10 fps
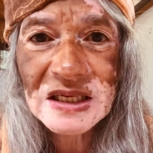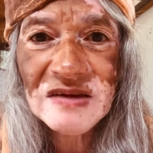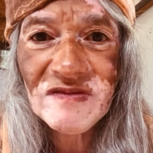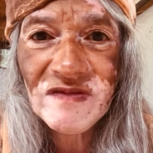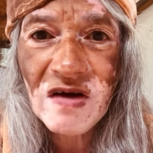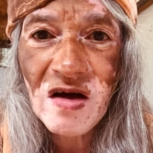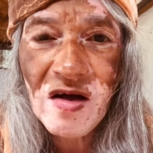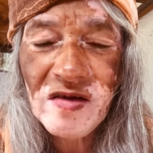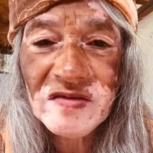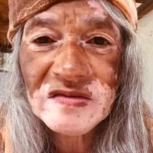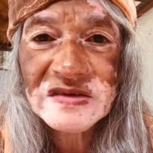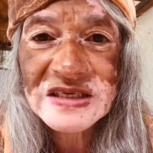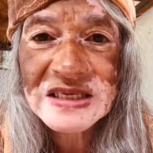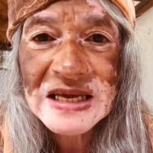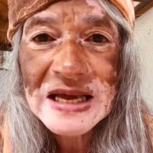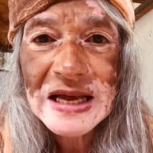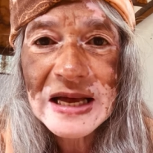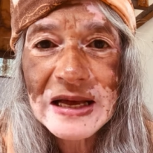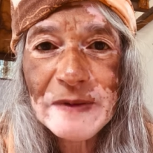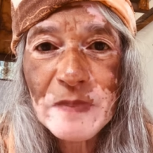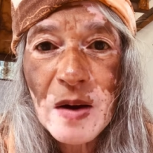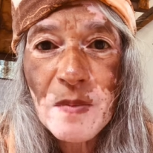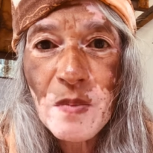involves um,